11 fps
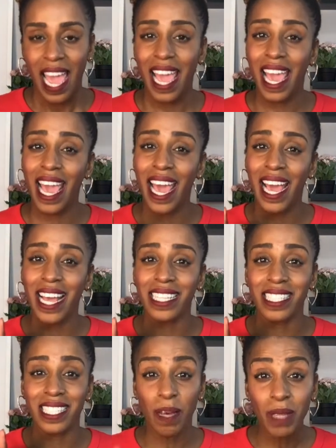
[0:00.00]
And
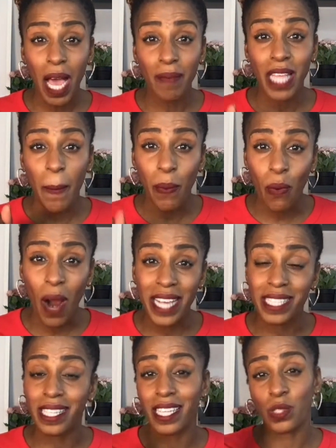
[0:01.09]
sometimes that
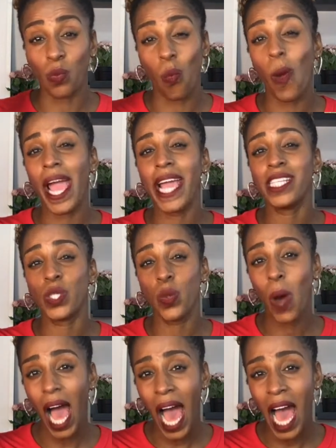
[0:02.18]
price gets way too
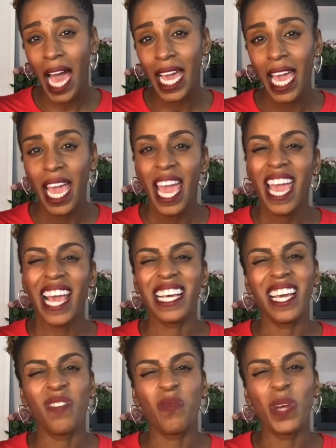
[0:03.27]
high
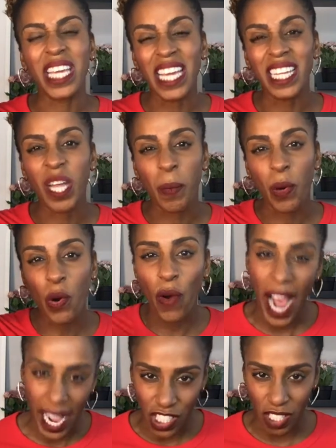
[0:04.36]
and we end up
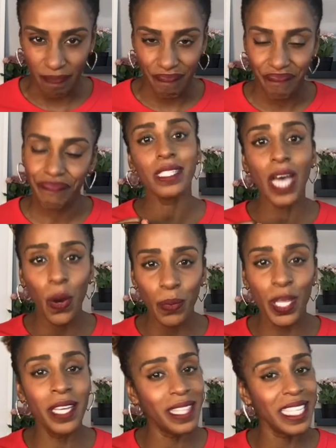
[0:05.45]
crashing. So
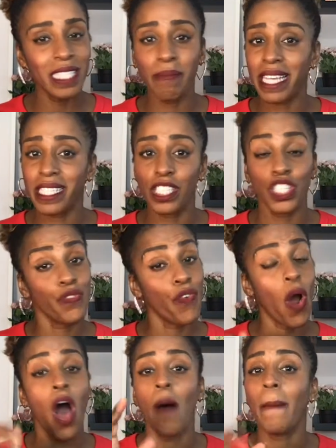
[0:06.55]
this message is
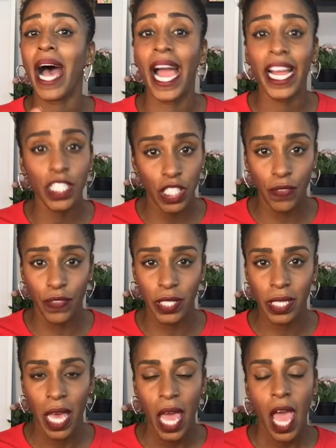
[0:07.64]
for all my high
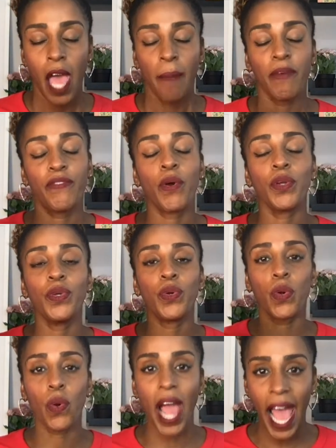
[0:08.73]
achievers. Before you
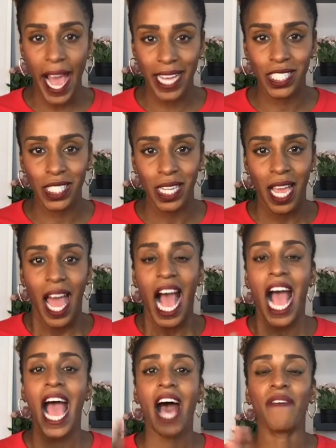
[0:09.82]
crash,
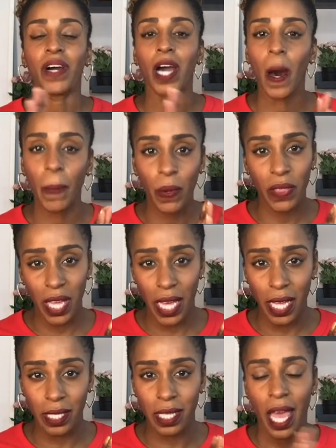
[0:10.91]
I have a couple
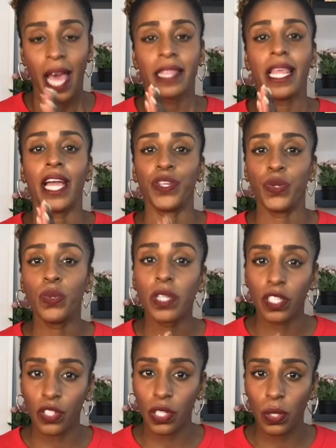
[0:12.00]
things that you
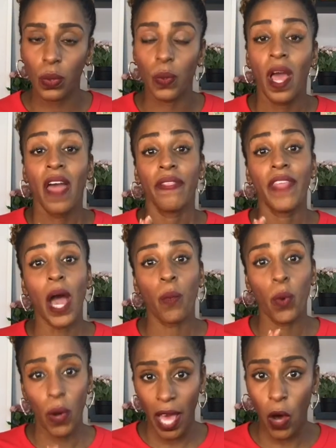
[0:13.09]
can do that
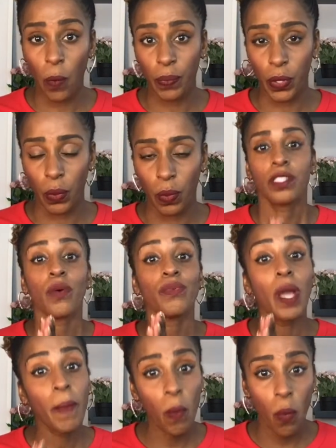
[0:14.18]
will help you. So
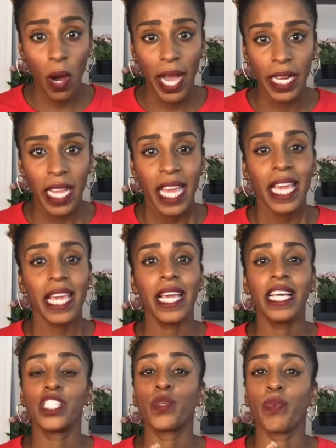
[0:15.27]
number one
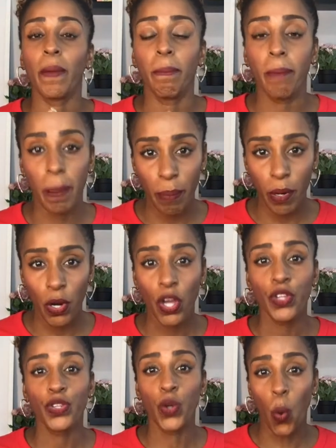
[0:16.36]
is remember
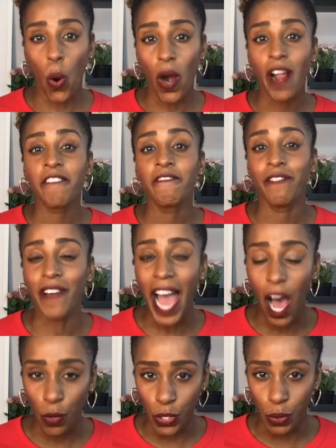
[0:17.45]
your
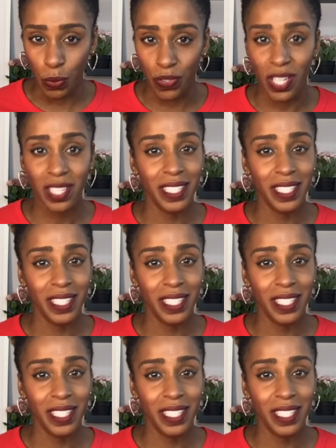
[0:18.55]
values.